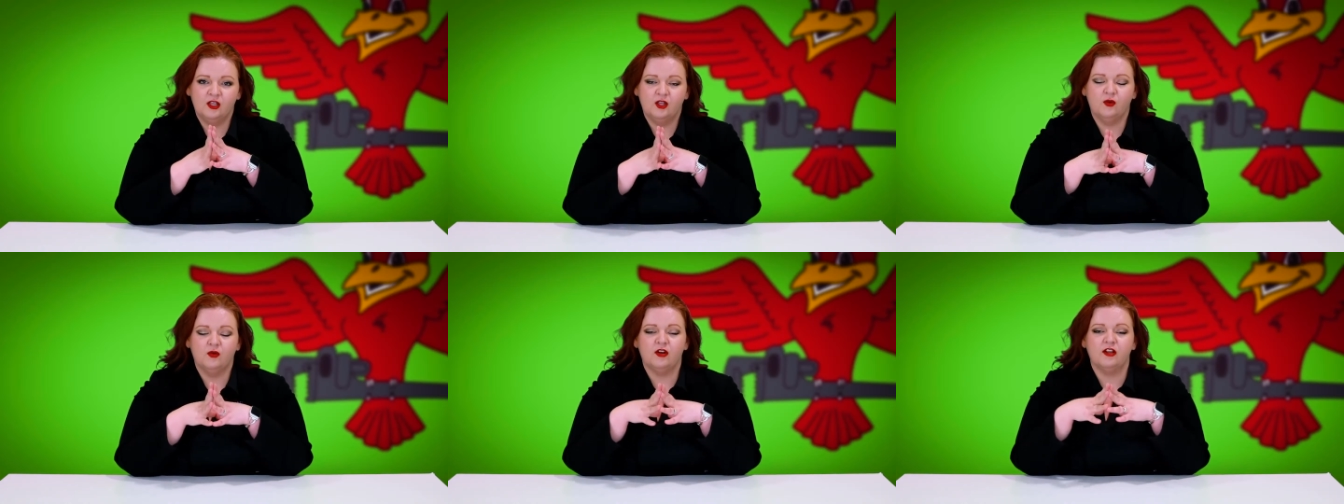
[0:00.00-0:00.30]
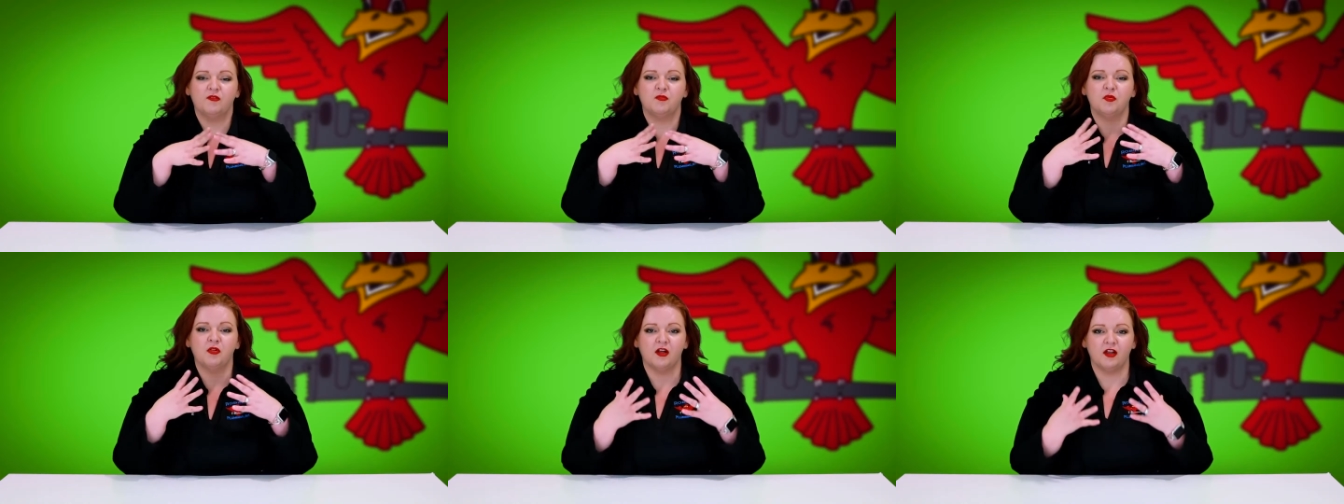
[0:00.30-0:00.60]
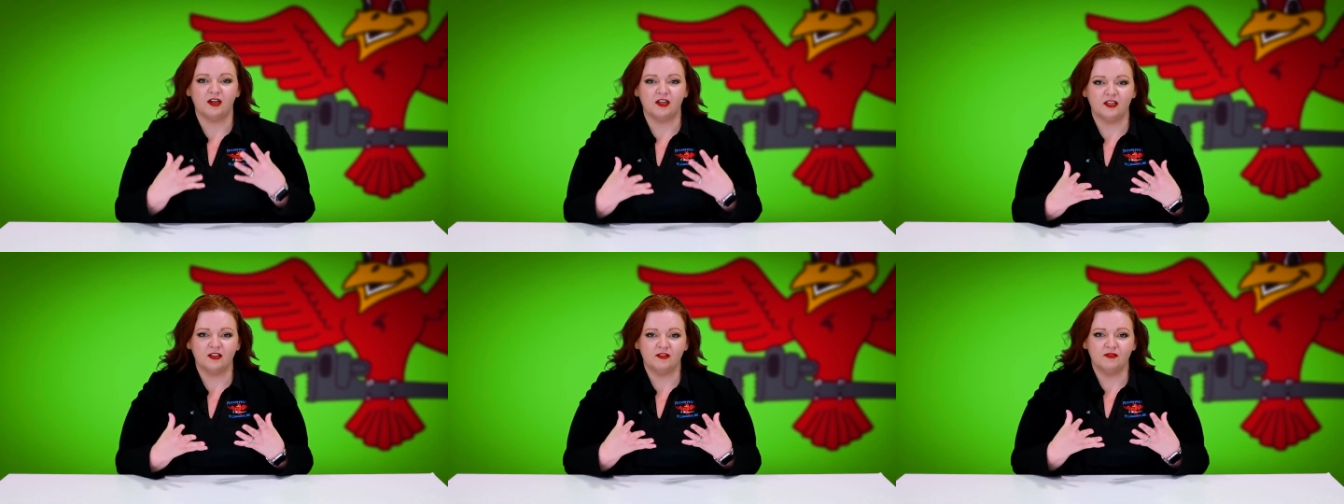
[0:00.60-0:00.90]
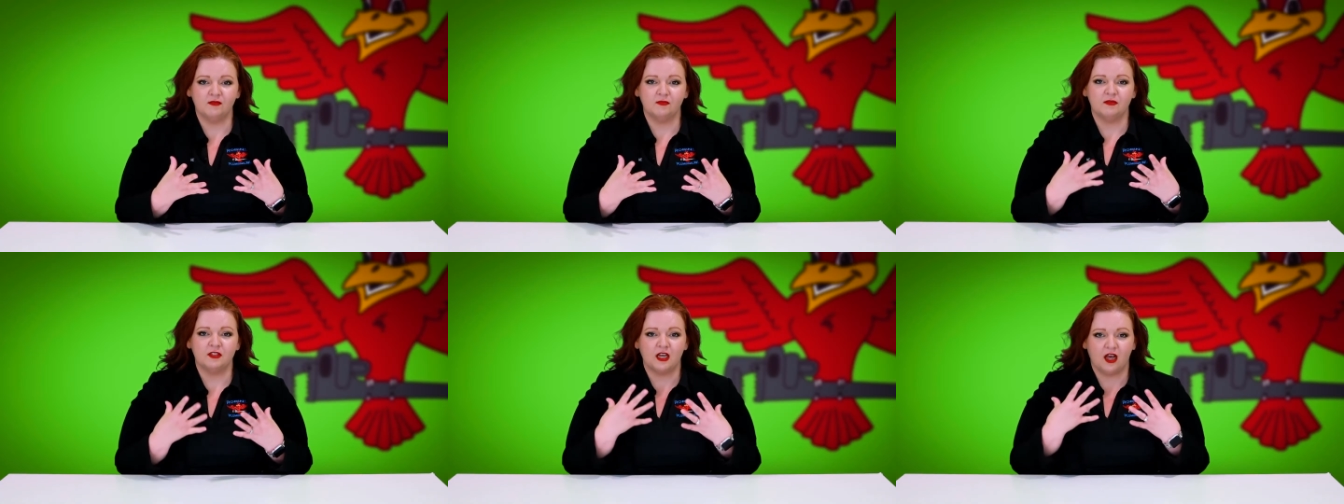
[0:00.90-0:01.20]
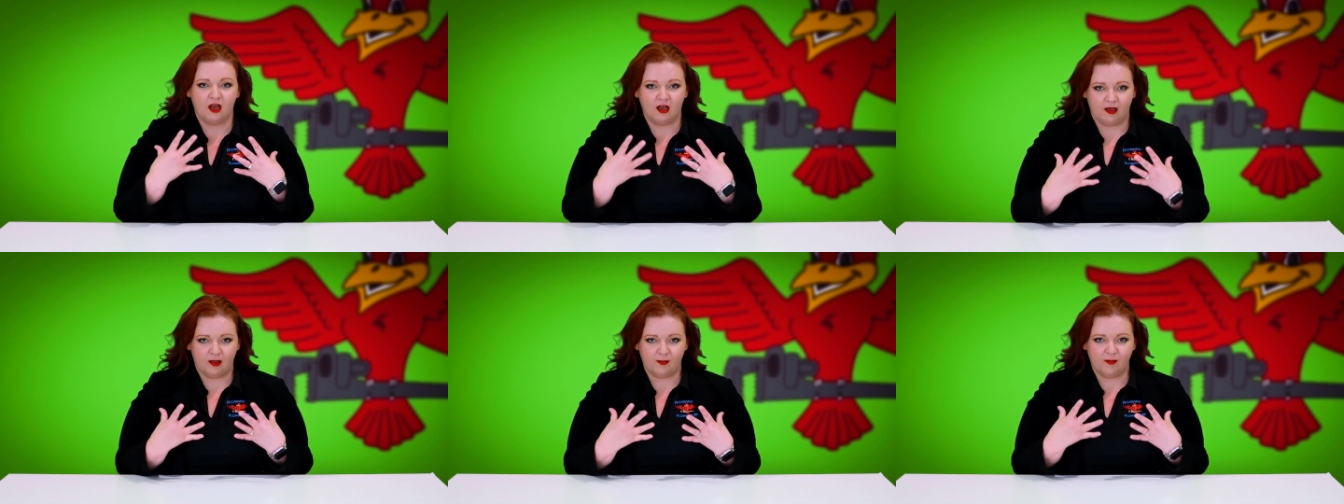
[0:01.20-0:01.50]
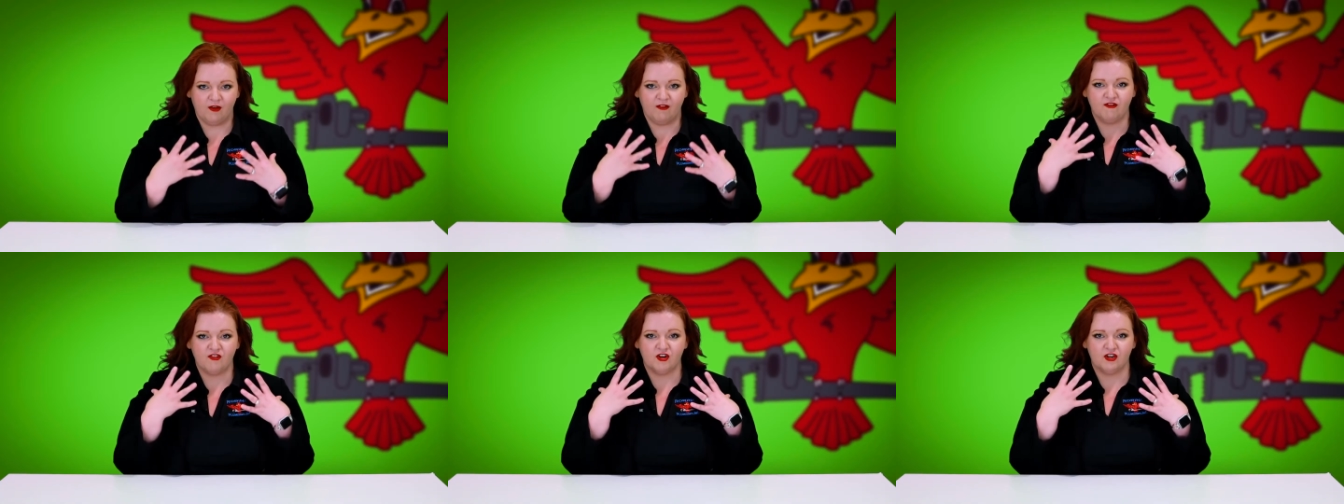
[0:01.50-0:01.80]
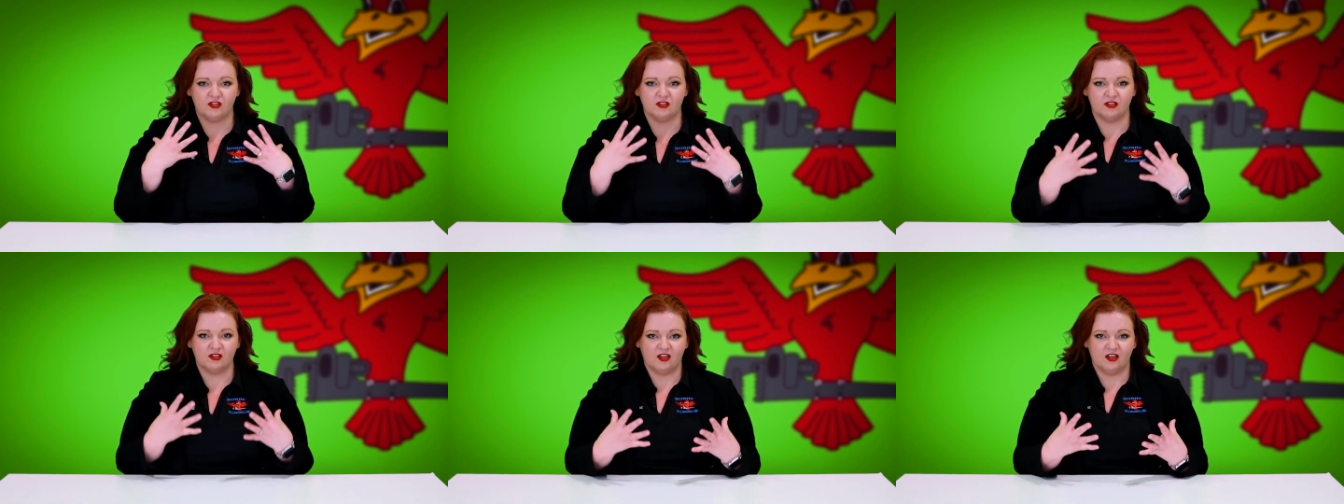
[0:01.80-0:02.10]
you wanna have plenty of time
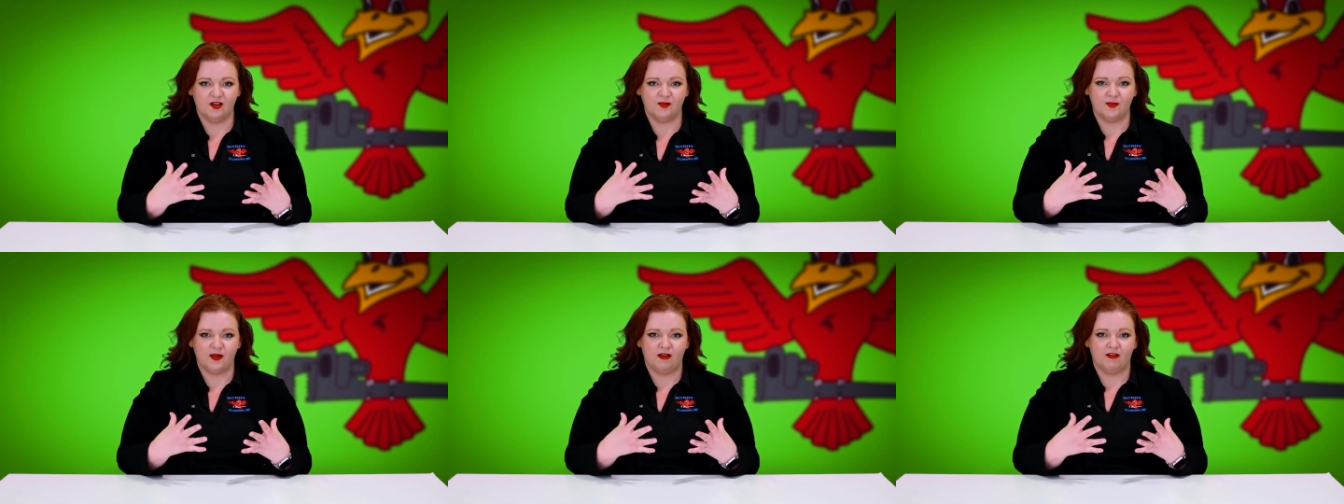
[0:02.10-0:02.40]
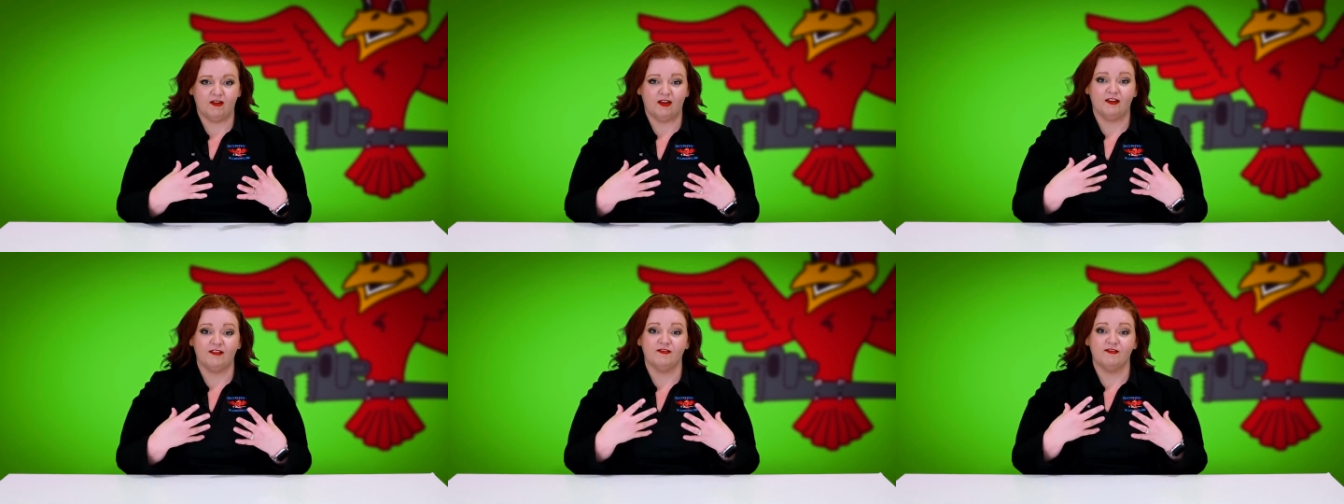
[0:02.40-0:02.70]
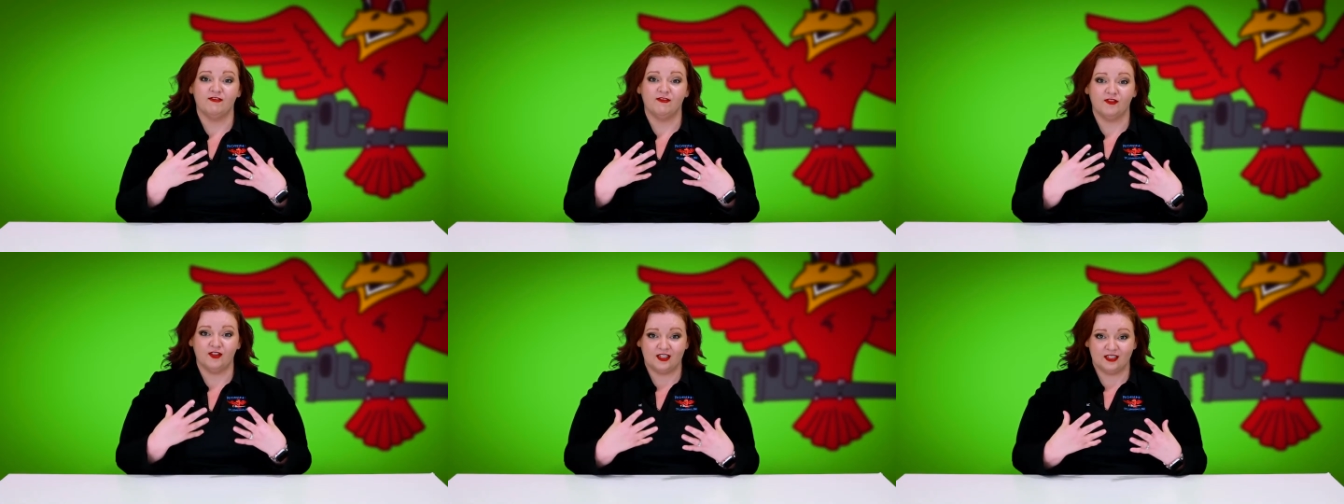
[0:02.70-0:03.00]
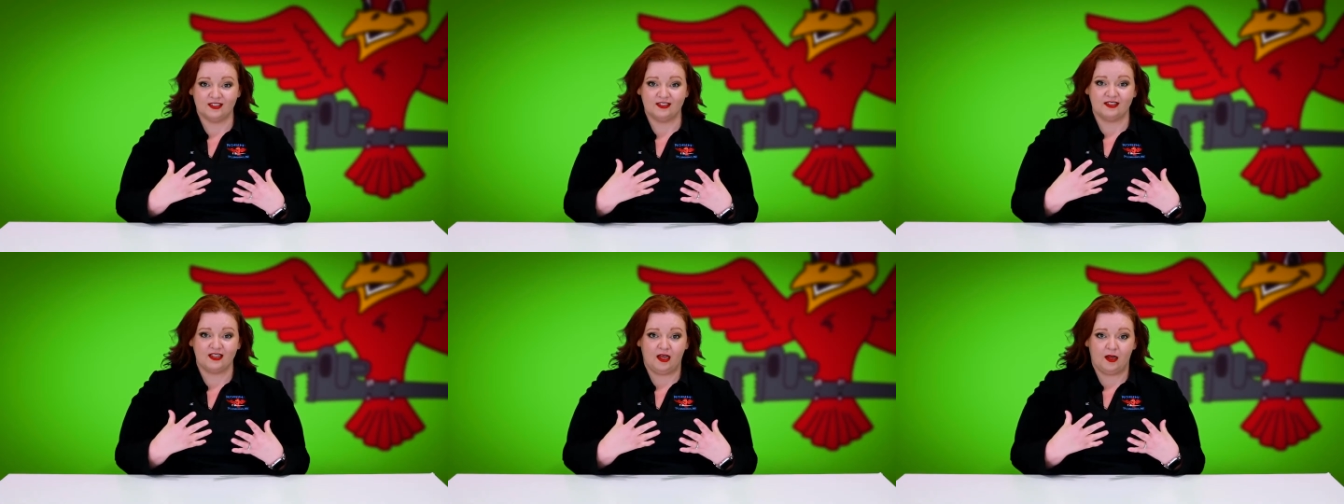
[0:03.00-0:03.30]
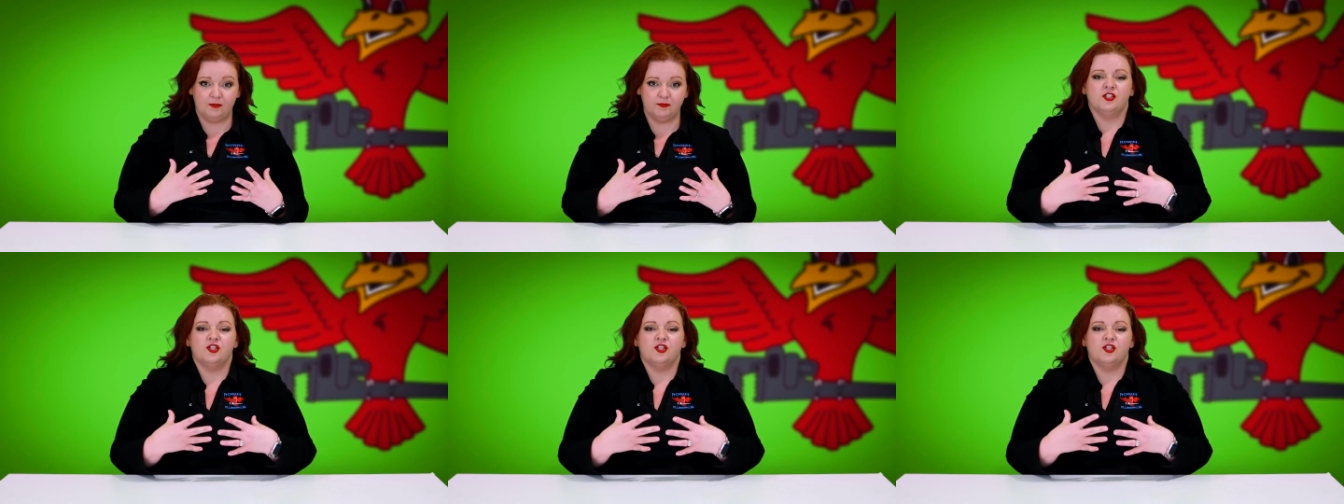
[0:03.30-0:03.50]
for us to come out and fix them.